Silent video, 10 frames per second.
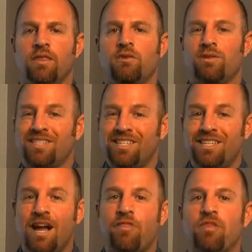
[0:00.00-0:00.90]
There is
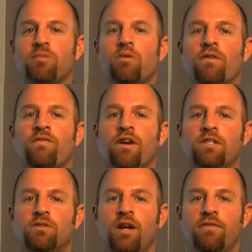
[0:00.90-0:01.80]
nothing more
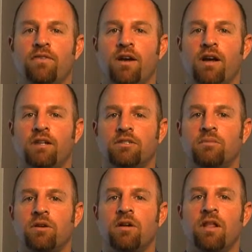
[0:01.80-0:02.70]
frustrating for a
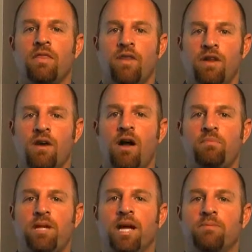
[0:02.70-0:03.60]
customer than
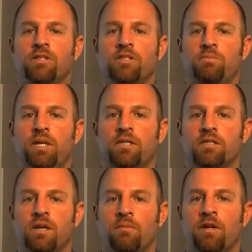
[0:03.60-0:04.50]
not being able to speak to
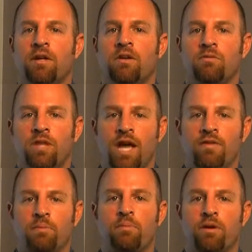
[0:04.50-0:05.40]
someone when they
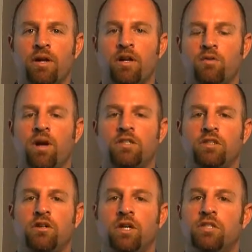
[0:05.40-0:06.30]
have a burning
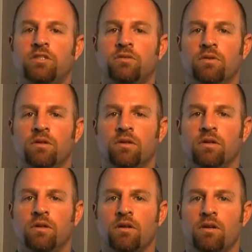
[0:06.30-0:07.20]
question or issue.
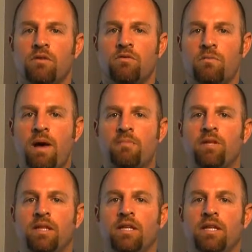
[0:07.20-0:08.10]

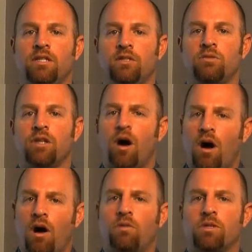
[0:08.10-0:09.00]
Remember that the issue is
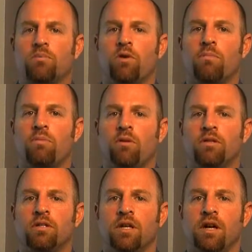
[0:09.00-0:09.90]
always more
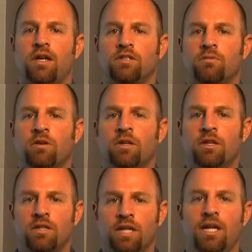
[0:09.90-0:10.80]
important to the customer
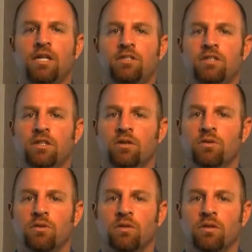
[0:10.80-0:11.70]
than it is to you.